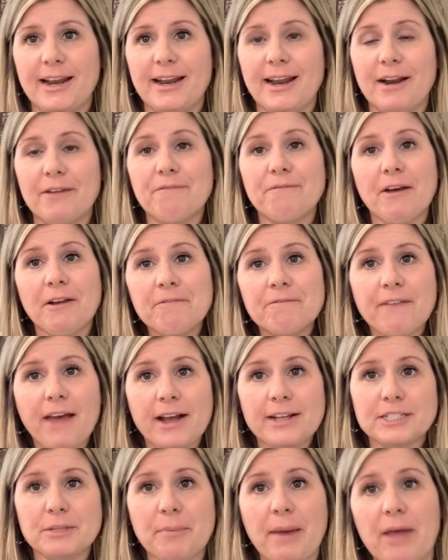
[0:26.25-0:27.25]
And a fun
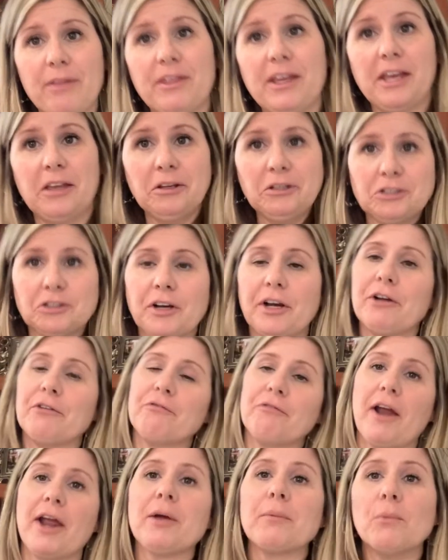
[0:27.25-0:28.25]
fact about the illustrator
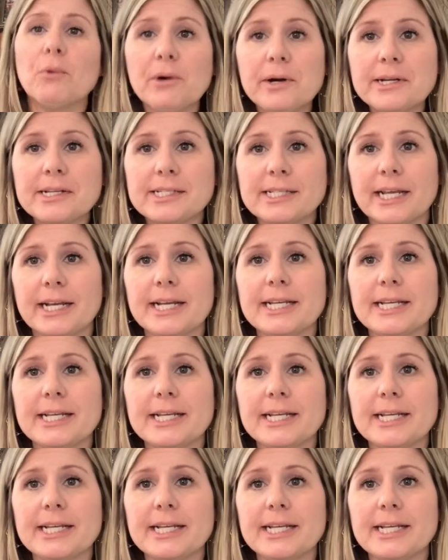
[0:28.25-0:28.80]
Frank Morrison